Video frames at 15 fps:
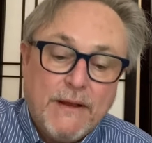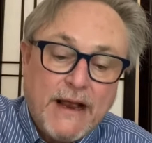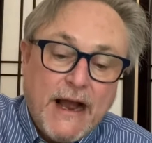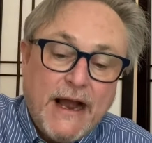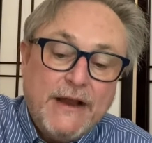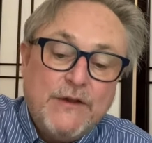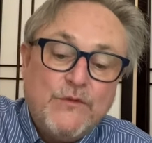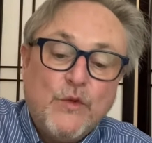
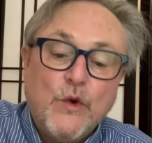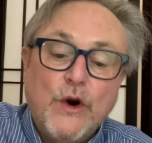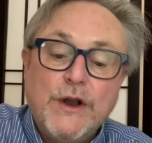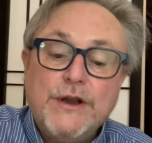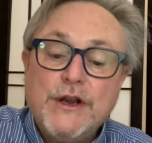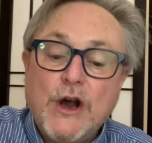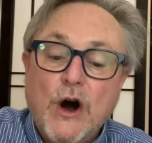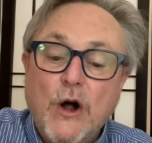kind of
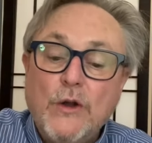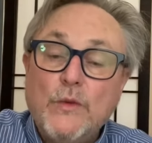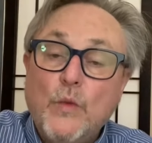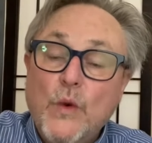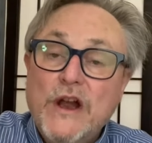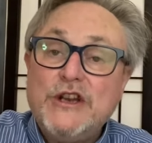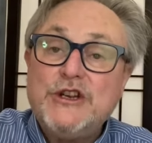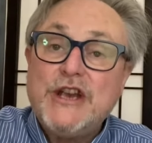wood called
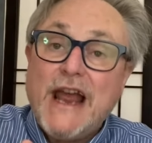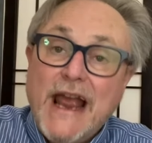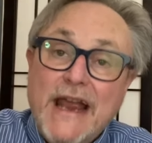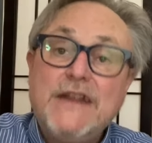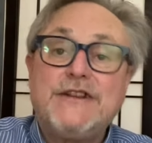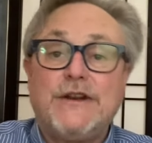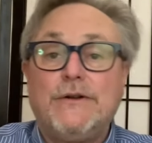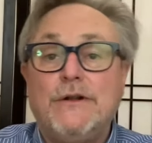witch
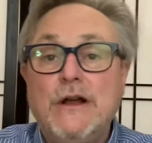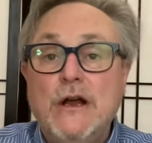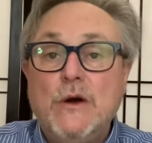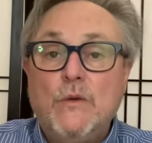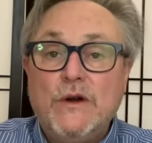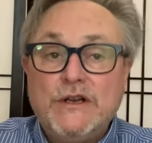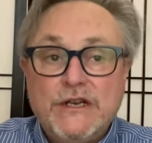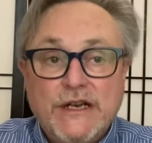hazel,
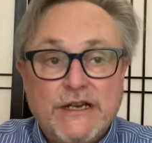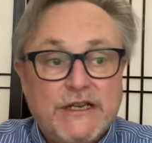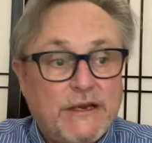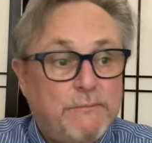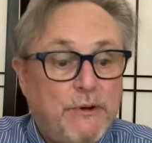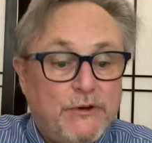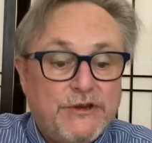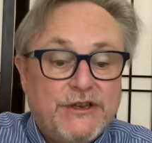which is
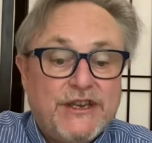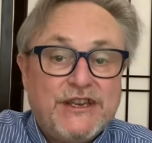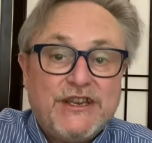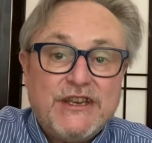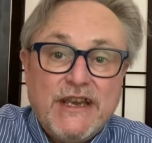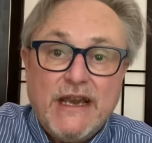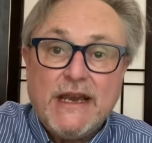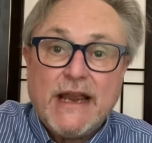supposed to
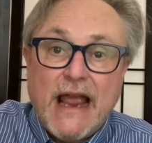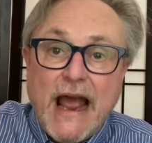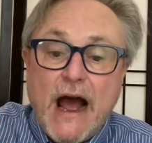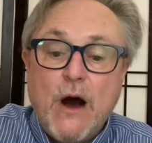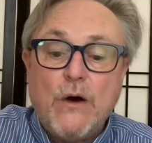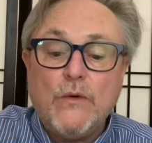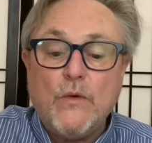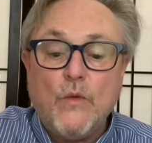seek
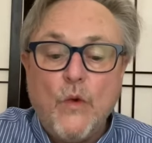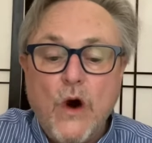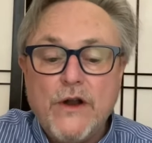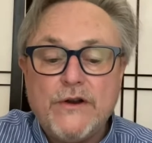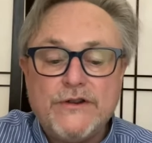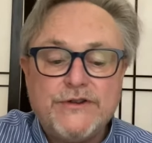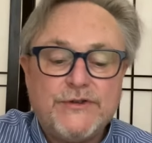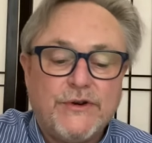out
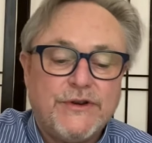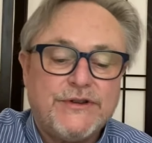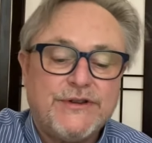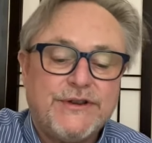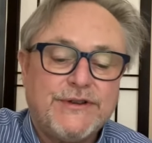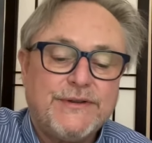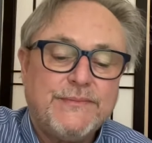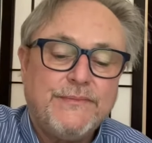water
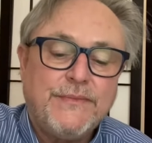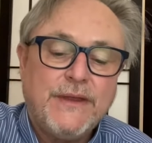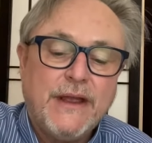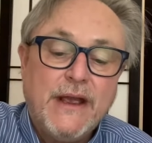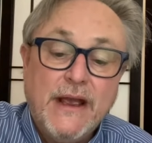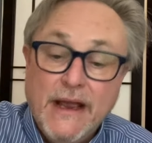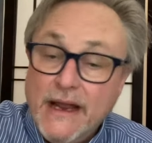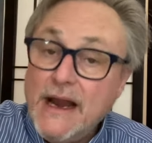sources.
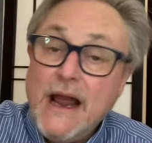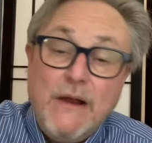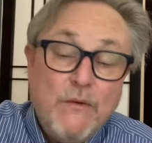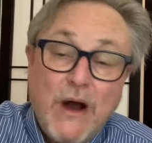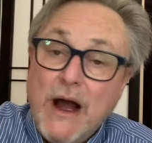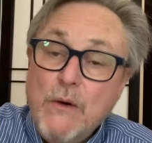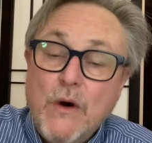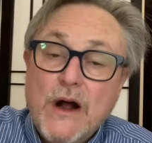And
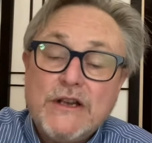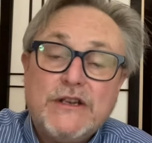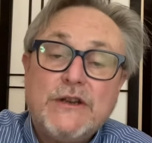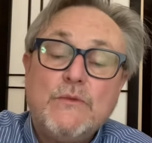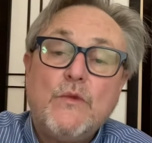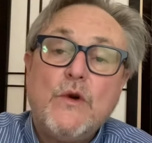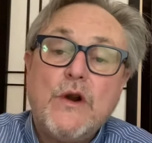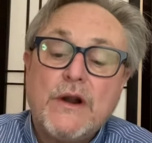I watched
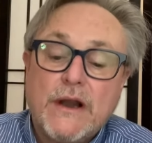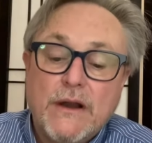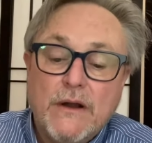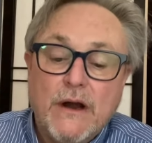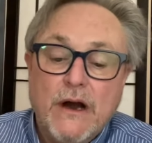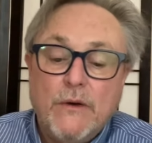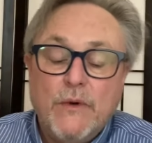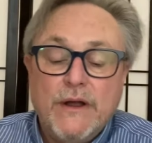him work
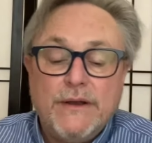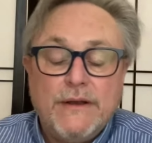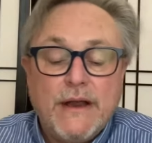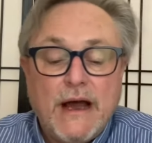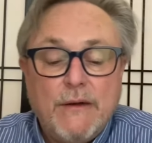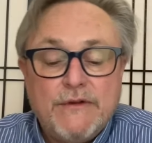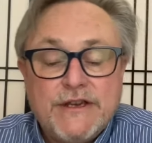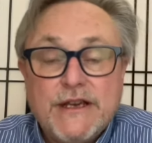when
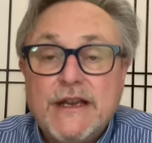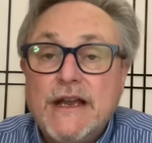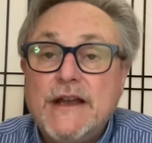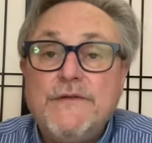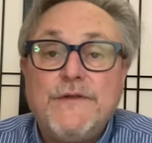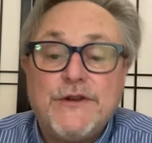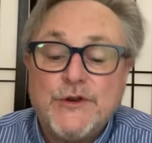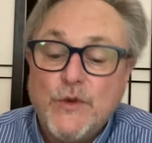I was a
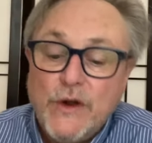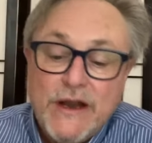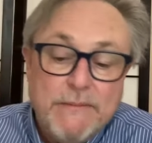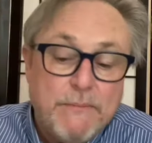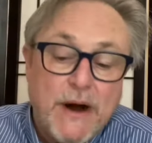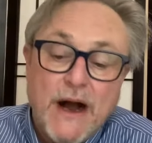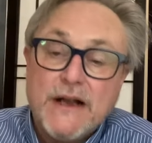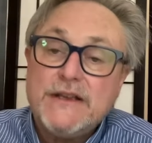kid. For
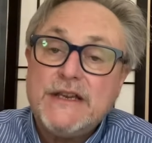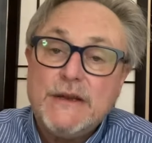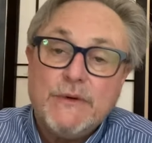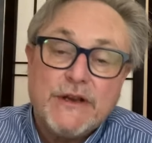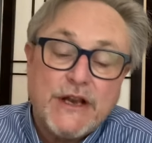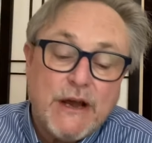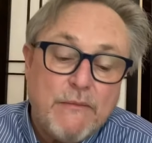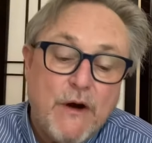$20, he
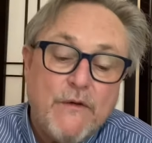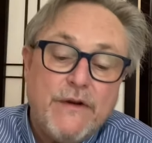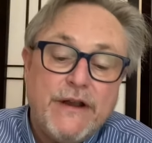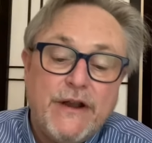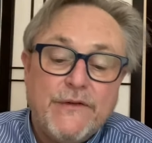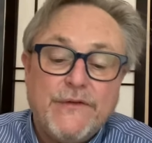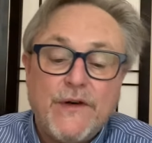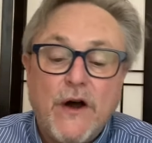would come over to
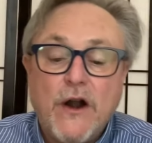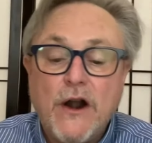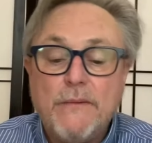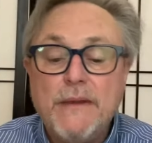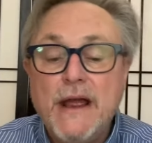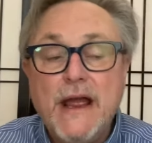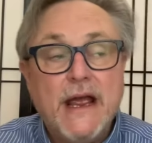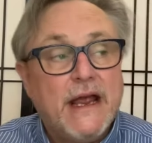your
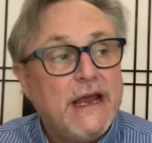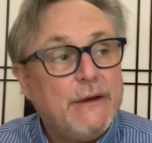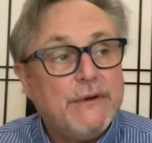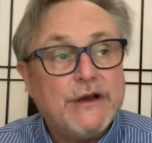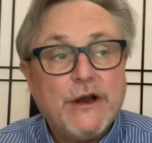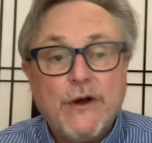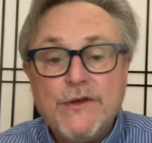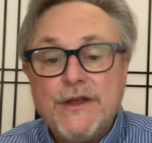farm. He
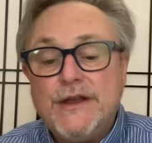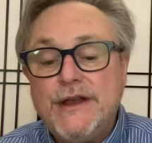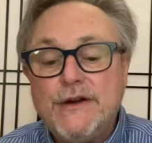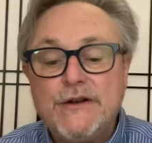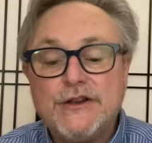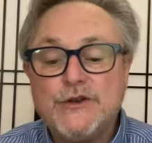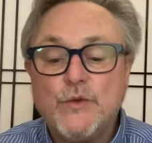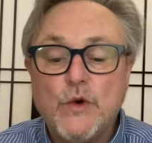would go to the
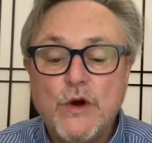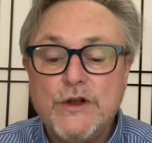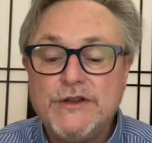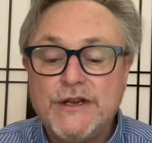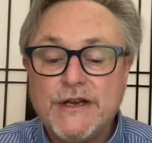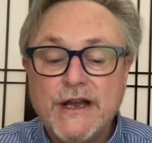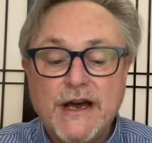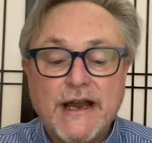nearest woods
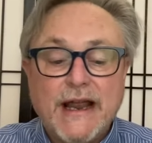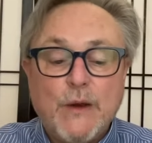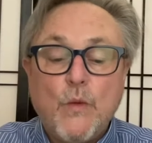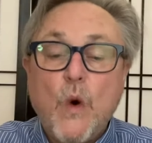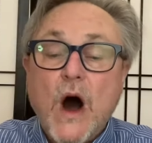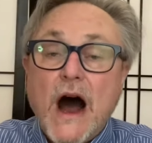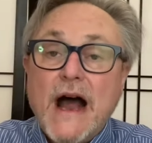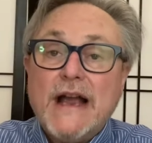and cut a
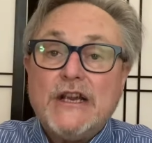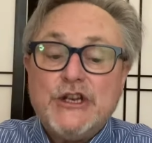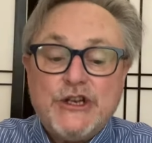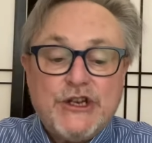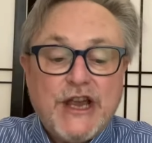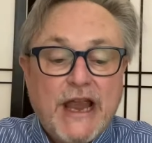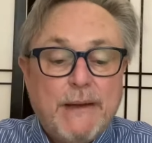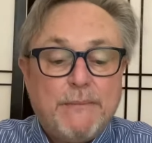
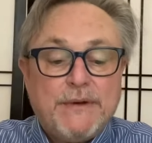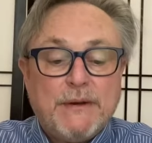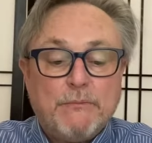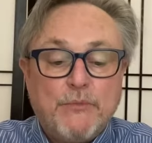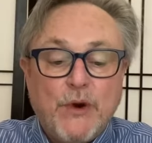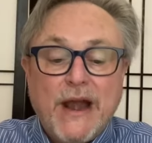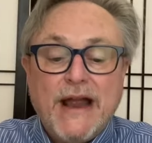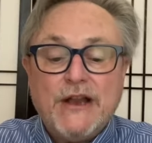Y-shaped
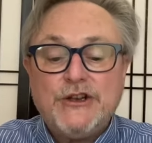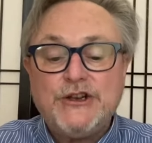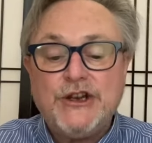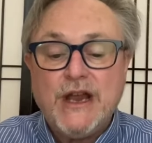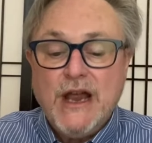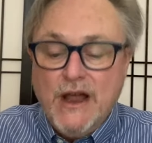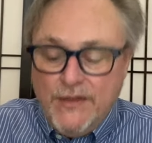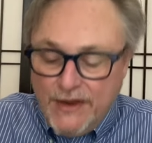branch,
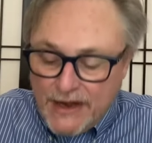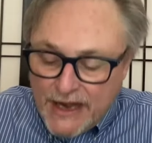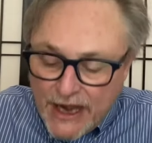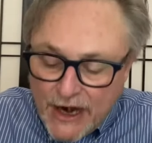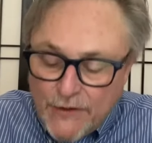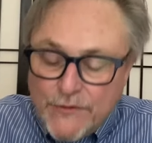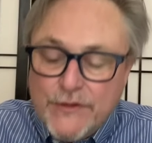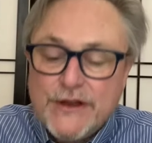then
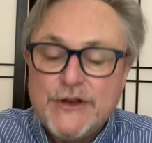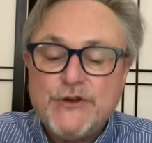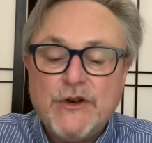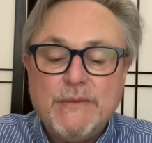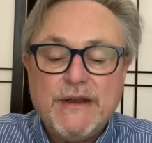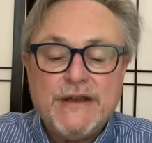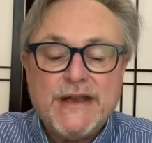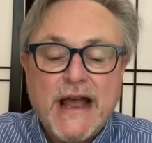carefully
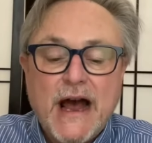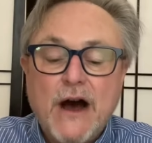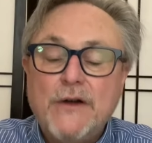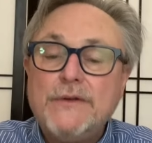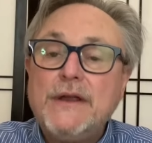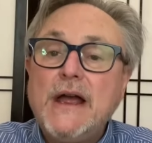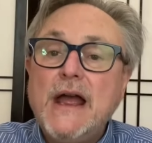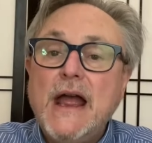trim it
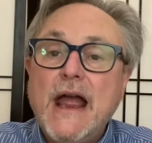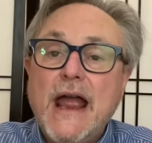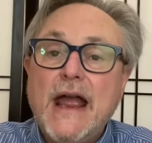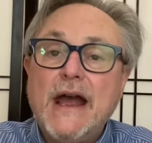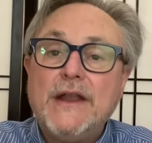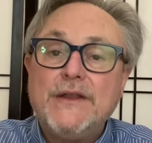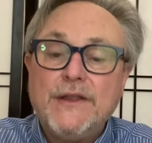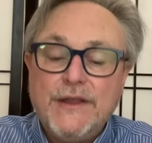down,
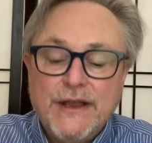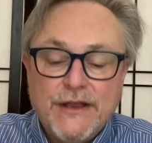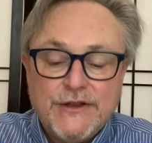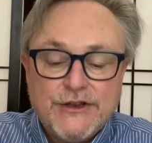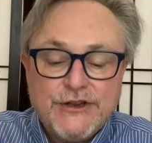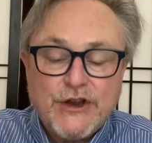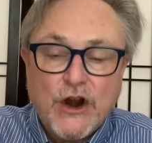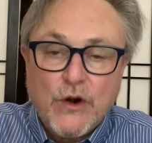and then
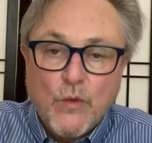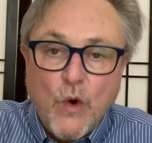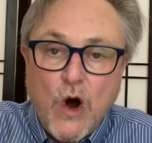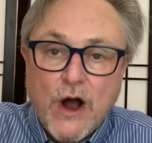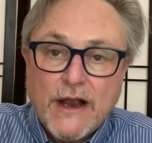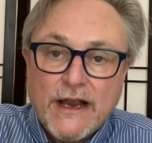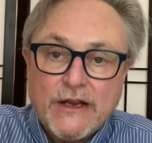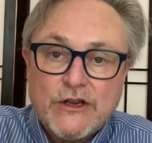start
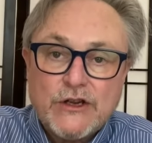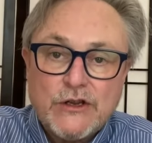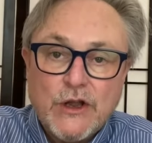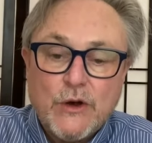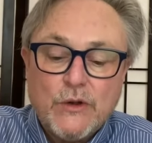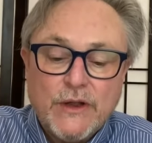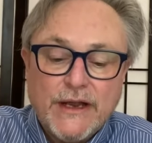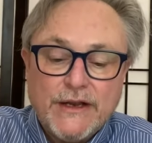walking
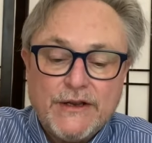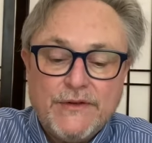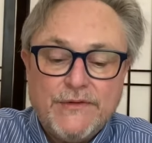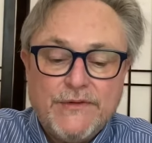slowly to